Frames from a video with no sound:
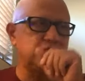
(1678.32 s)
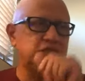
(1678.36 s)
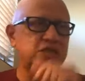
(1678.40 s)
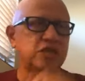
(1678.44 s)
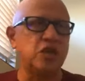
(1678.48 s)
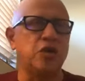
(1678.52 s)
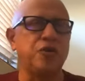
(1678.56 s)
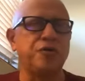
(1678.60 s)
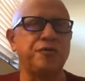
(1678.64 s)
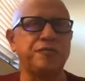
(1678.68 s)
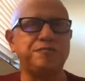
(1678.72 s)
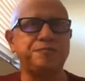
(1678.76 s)

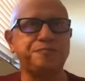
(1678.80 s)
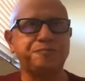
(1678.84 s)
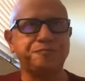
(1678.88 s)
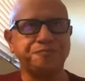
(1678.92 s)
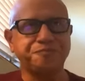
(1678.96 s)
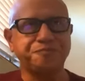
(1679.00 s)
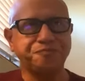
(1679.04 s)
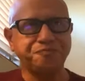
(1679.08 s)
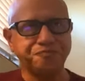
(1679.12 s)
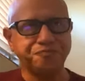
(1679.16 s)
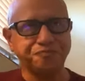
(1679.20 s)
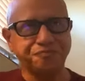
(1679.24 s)
so
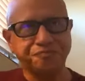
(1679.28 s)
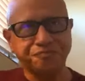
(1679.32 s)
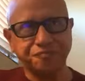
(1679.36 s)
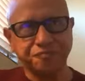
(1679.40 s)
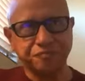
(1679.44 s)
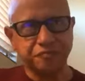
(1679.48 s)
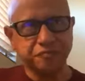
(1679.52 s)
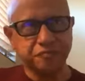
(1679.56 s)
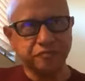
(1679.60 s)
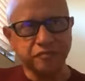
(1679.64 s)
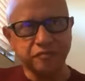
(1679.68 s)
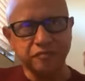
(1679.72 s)

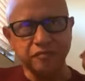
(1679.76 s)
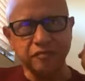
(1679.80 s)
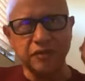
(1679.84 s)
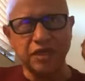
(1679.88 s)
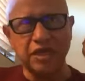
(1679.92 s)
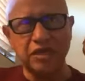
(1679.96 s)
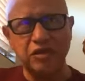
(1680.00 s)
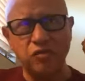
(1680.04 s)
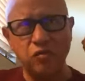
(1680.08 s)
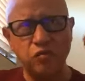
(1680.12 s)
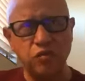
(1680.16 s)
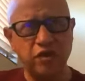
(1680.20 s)

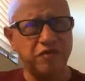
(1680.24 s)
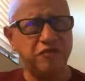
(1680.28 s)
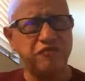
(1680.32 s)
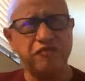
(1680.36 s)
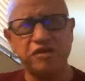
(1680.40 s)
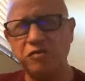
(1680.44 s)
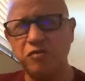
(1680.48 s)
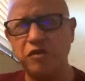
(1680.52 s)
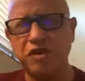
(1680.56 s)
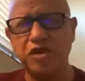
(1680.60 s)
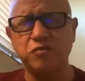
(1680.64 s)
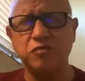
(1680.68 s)
the
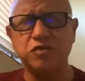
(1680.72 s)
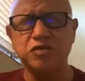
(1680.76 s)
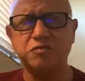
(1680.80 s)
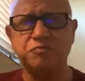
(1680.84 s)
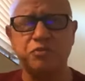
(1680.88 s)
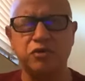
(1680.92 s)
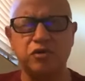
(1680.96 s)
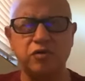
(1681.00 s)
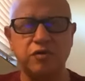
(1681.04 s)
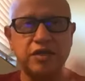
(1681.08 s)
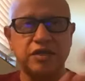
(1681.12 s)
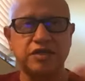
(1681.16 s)
front window was
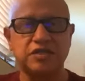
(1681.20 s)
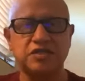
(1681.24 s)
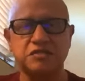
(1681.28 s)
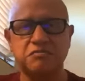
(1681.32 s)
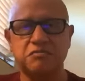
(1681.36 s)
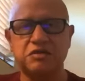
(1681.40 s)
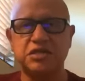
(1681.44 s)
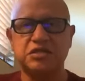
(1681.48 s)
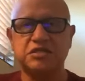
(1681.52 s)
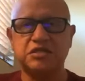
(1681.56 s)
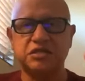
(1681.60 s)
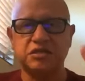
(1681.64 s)
broken.
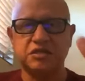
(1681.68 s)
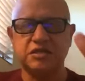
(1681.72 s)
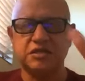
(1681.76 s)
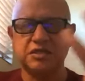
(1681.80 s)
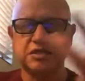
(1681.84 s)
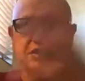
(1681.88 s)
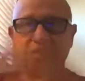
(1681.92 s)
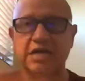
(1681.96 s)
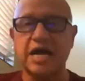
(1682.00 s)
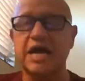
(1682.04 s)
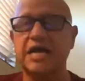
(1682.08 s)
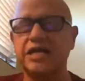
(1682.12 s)
Somebody took the
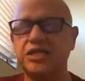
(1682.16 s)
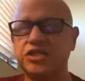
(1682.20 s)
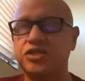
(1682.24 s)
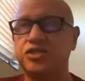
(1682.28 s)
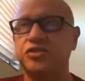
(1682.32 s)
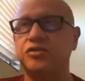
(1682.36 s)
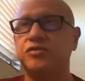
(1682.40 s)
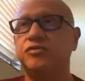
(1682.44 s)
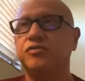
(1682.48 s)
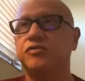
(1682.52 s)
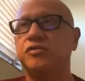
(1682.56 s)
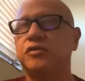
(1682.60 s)

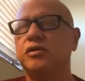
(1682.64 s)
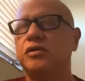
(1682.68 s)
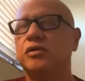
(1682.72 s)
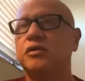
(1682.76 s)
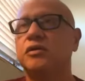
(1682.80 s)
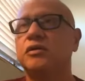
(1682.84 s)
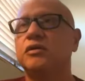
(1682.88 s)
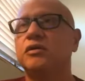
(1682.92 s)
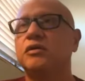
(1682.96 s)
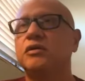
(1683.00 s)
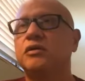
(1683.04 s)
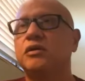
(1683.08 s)
statue.
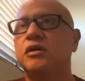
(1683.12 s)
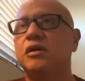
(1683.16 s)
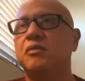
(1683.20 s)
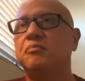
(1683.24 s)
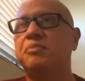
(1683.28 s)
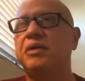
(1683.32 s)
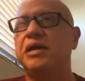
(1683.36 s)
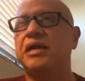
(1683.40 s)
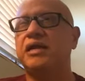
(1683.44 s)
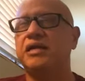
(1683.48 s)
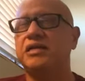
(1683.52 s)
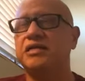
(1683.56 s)

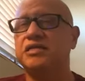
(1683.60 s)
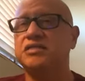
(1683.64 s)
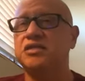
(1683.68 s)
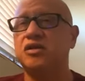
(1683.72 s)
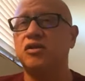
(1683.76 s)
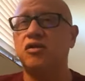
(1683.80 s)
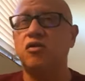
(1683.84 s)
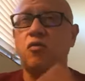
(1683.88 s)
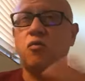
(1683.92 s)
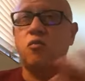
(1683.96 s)
Bedla doesn't know